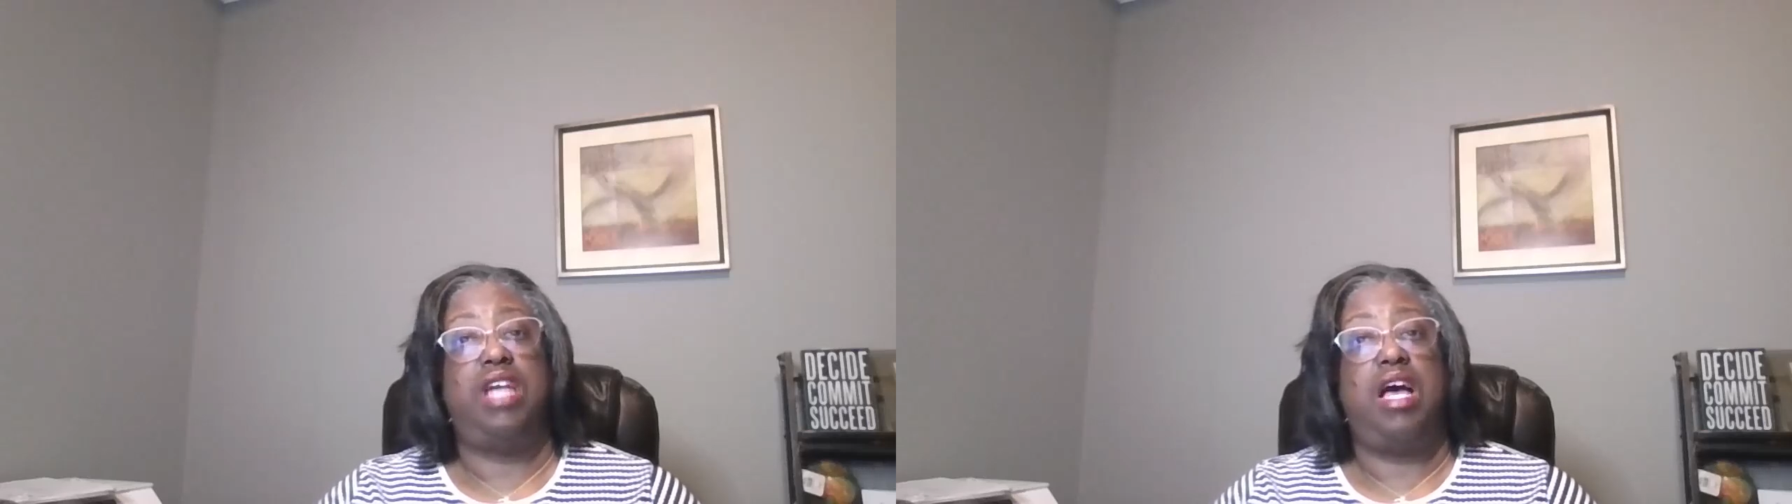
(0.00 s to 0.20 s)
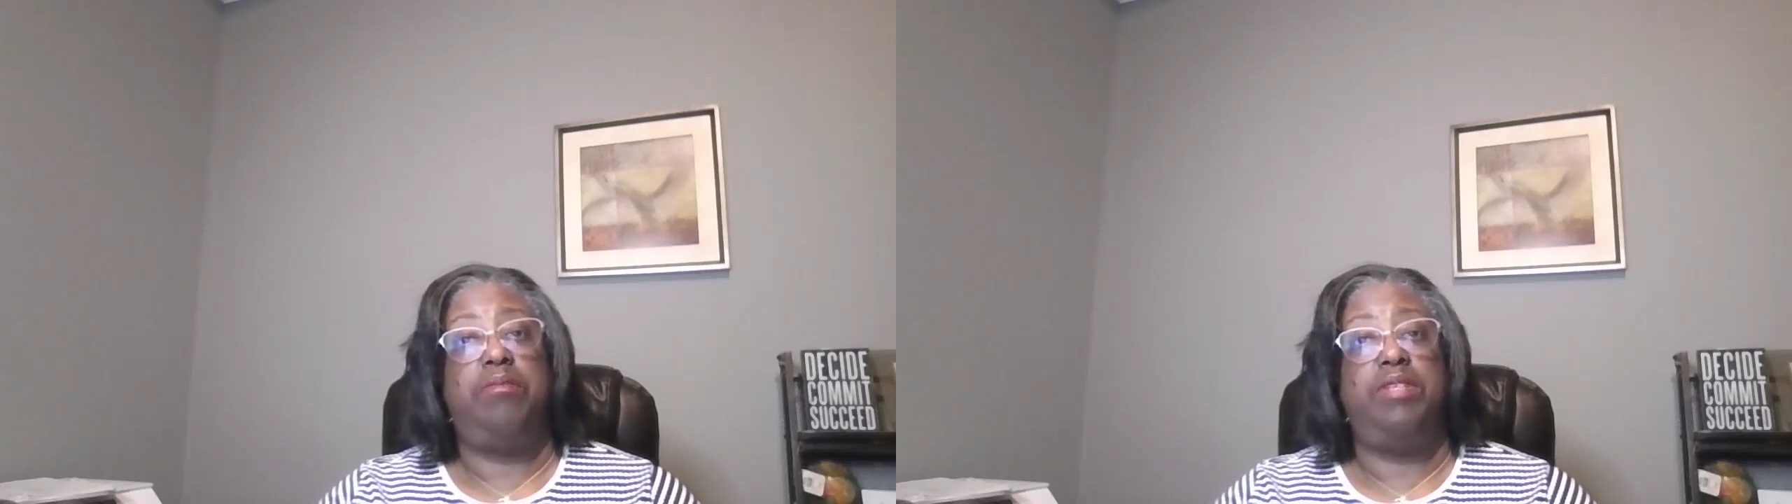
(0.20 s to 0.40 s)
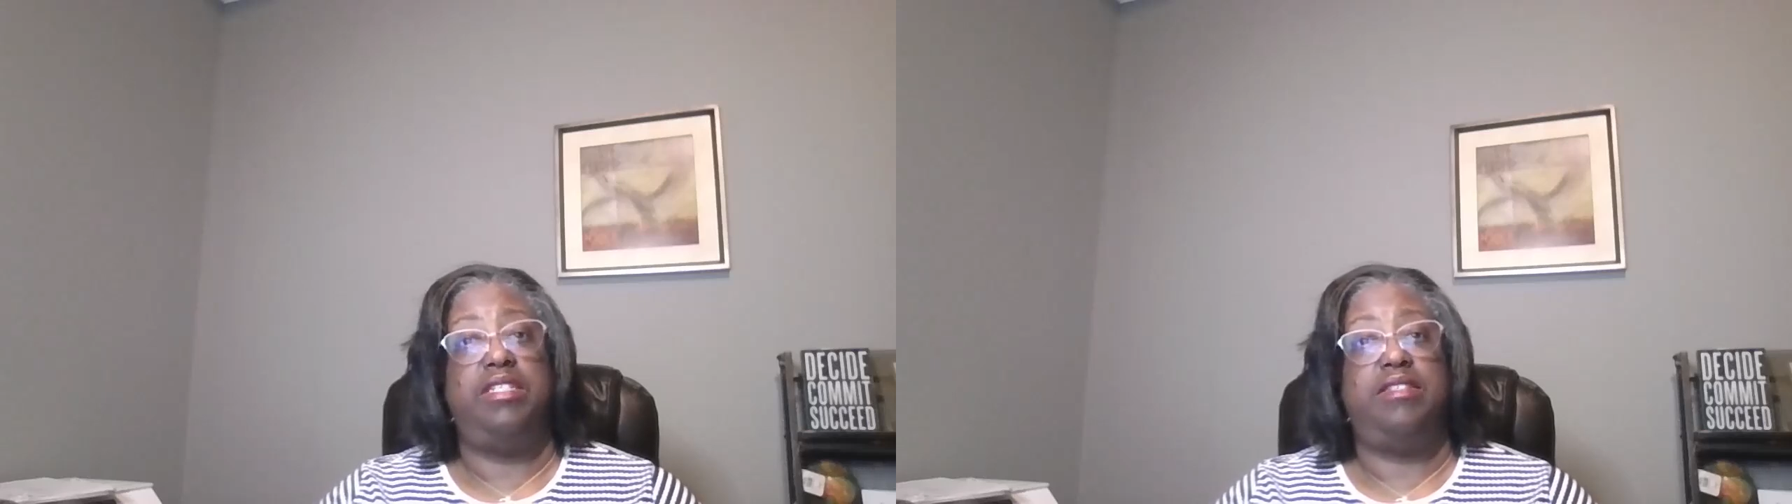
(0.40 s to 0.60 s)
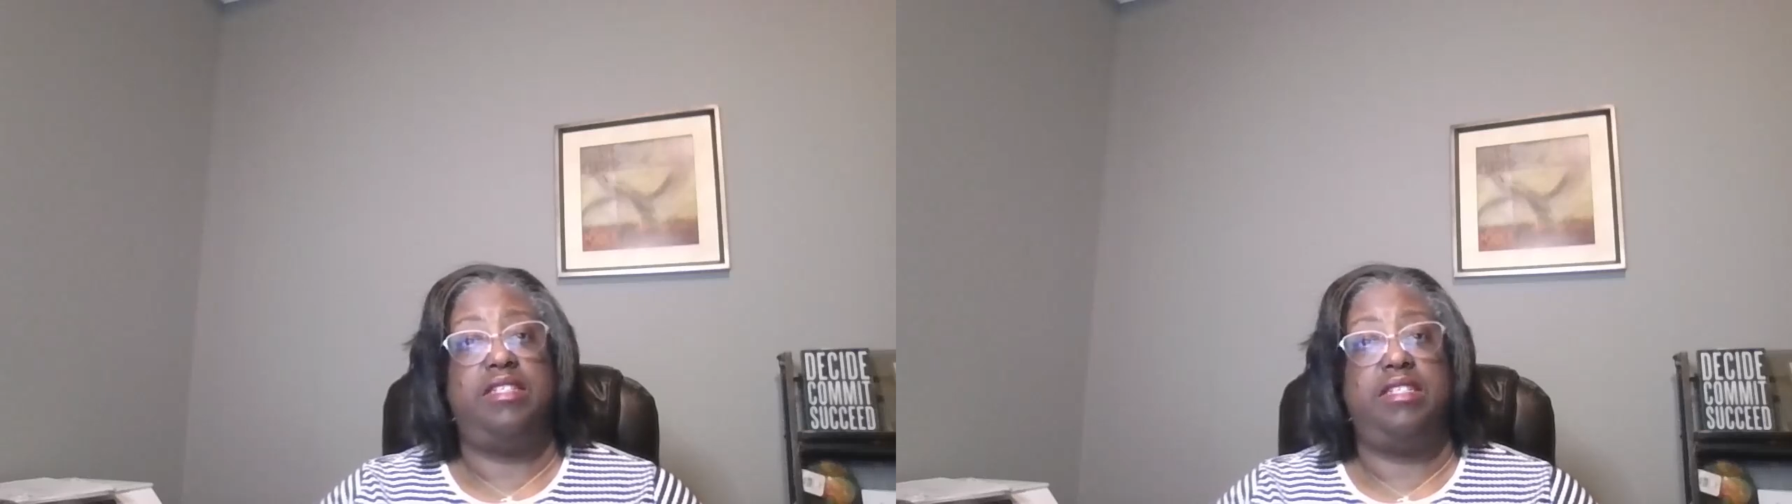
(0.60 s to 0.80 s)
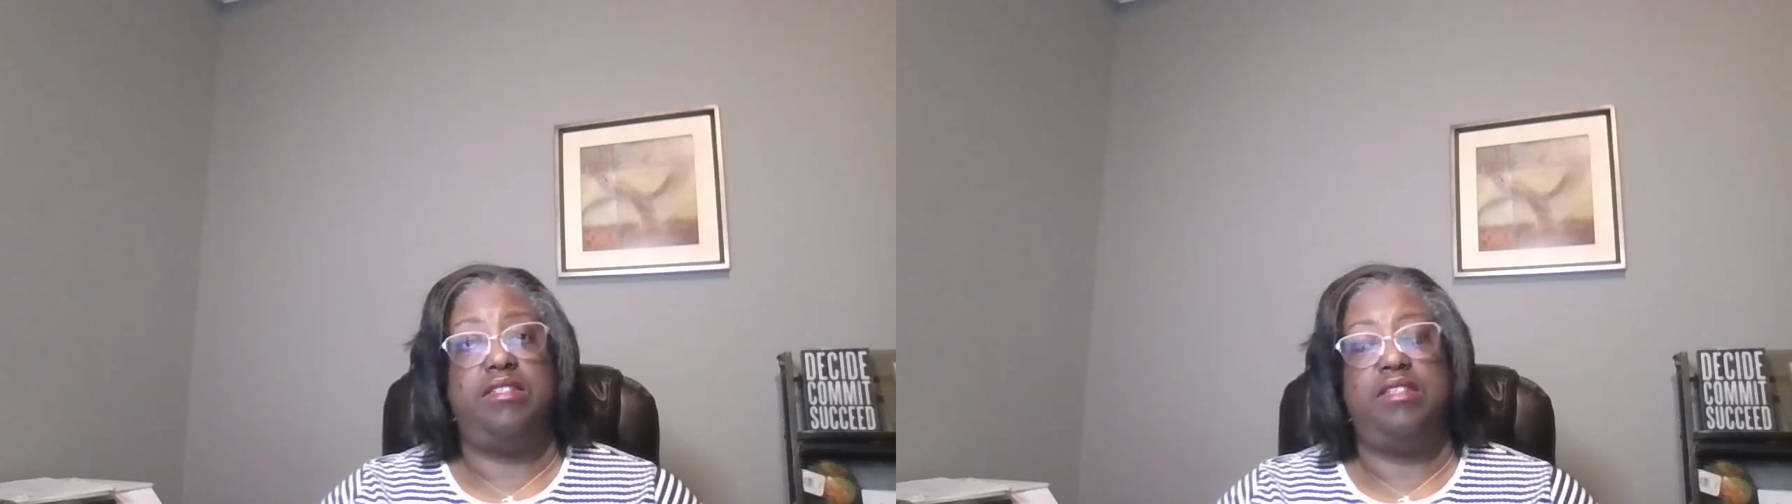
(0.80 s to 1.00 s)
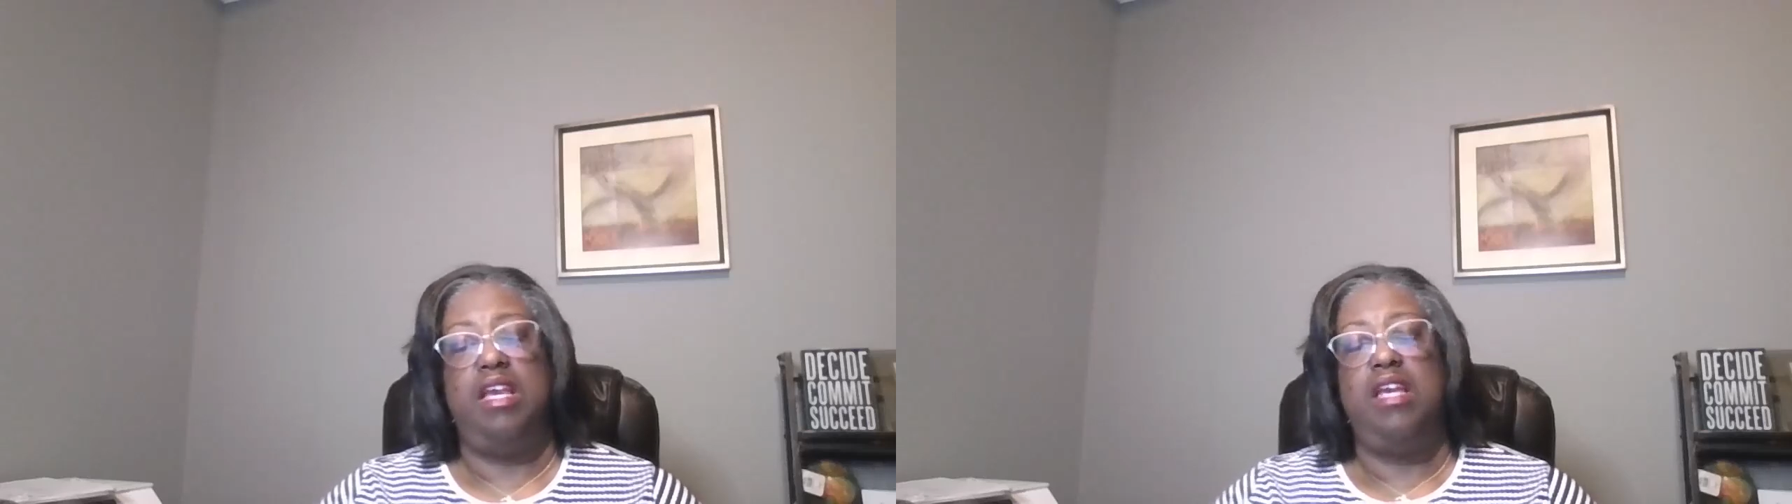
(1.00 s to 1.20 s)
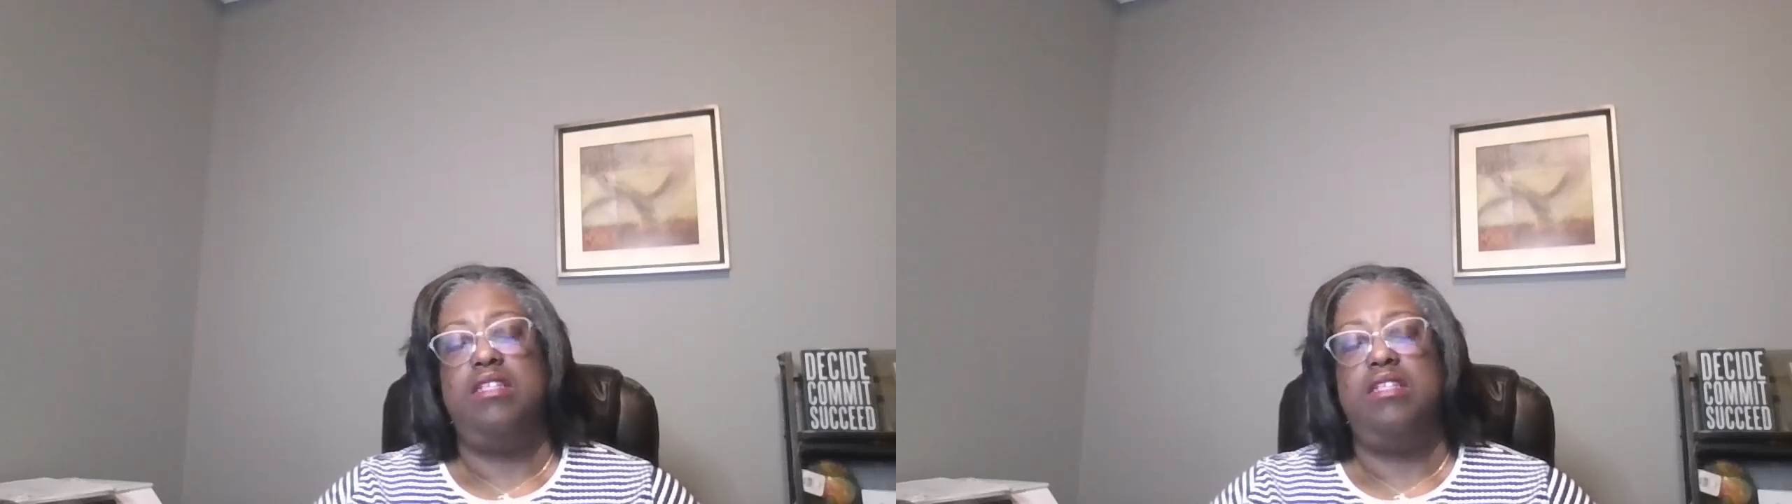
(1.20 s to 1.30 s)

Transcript: job listings.